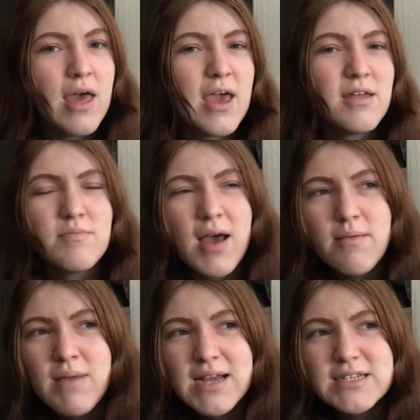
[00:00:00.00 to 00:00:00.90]
In my
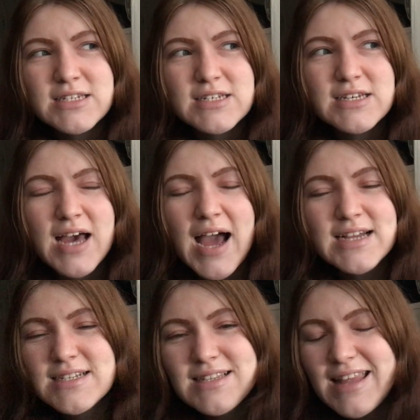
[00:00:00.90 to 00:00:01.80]
mind, I
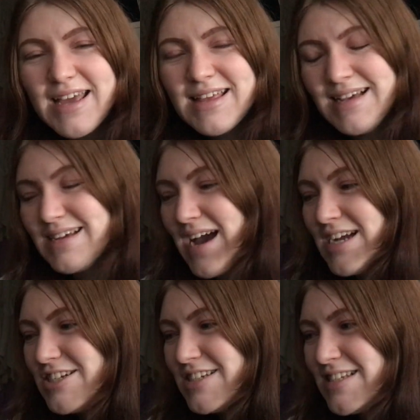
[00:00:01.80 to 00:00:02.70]
didn't like it. I
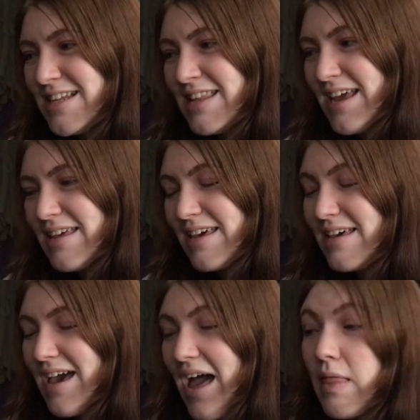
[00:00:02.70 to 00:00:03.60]
just didn't like it.
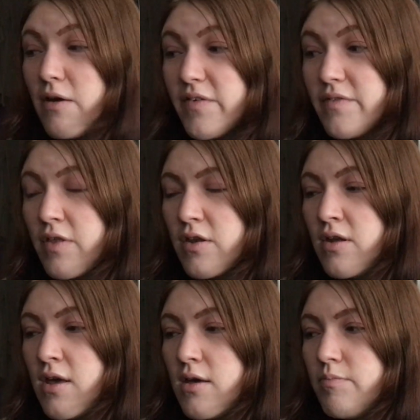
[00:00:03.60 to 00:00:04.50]
I love everything
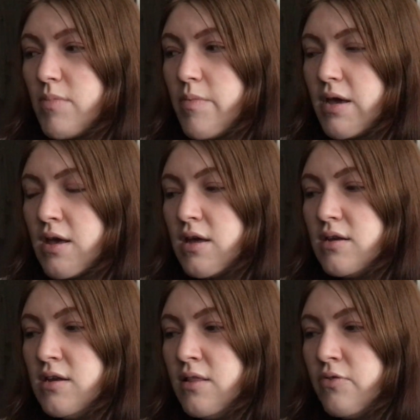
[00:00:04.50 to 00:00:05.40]
maybe
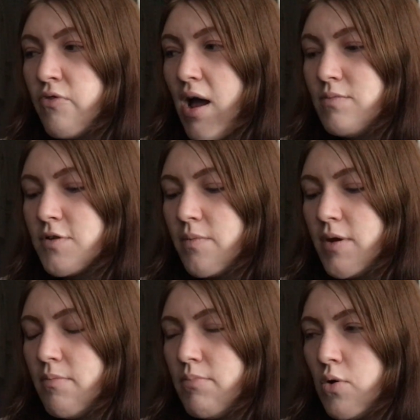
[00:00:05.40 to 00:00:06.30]
neatly wrapped up in
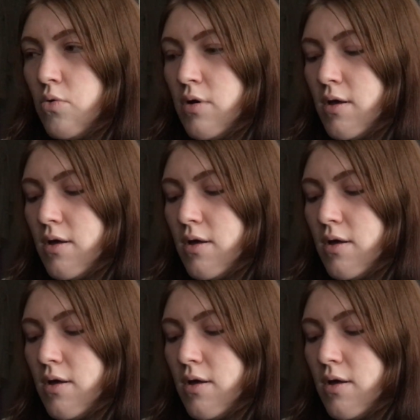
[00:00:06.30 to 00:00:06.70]
a bow.